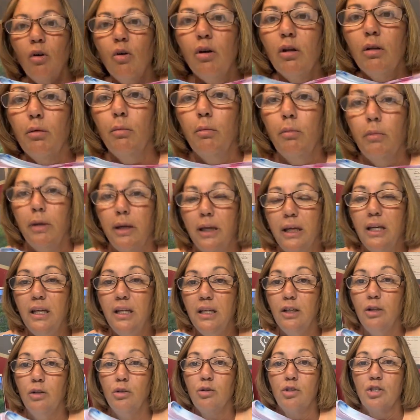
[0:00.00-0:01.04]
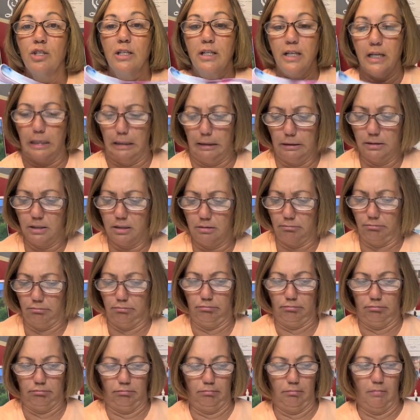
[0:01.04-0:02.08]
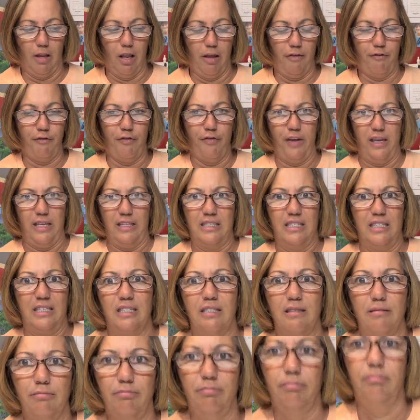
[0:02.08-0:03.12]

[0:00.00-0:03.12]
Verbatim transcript: on me usually it fits